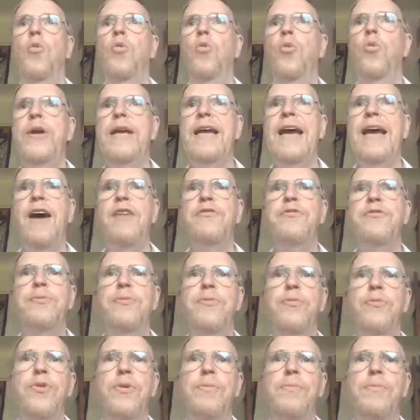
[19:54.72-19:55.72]
We have
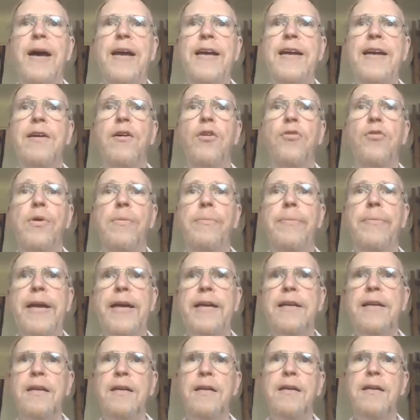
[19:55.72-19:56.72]

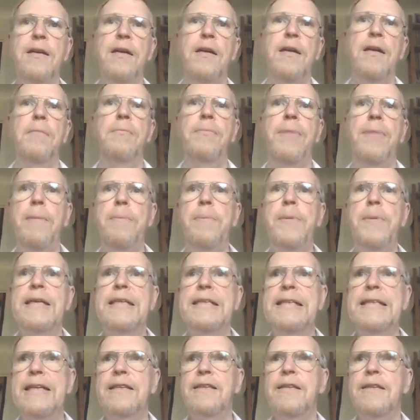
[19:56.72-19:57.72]
remaining
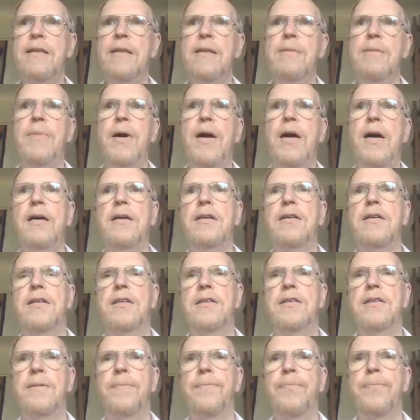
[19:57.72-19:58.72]
public debt in the
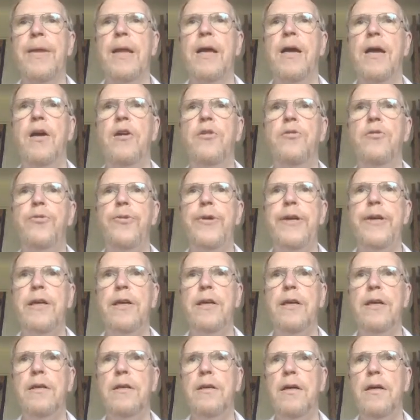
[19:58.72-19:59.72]
market if
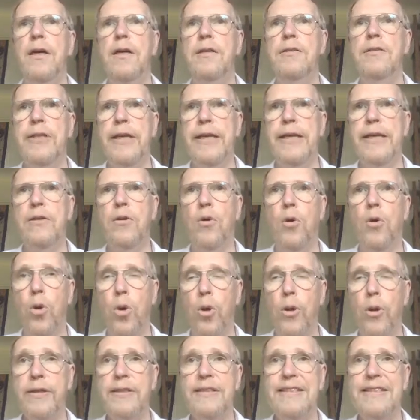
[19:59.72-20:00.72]
we take
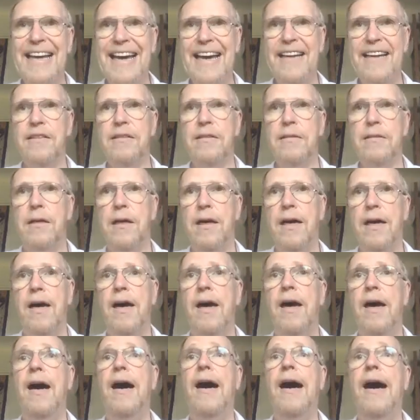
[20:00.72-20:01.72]
all the debt
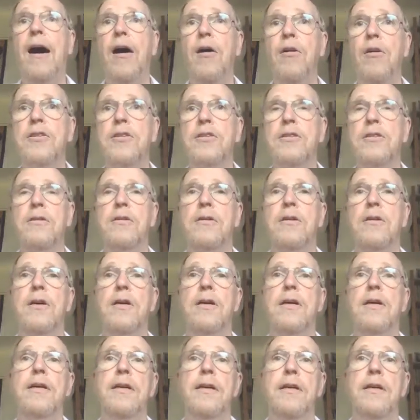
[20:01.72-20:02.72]
out
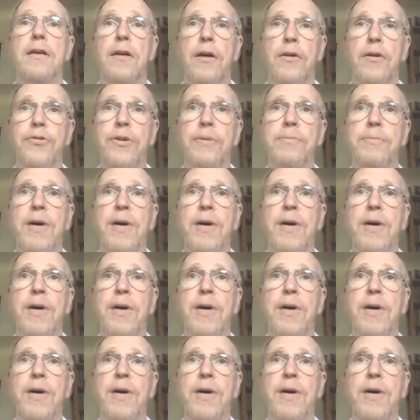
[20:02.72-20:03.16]
of the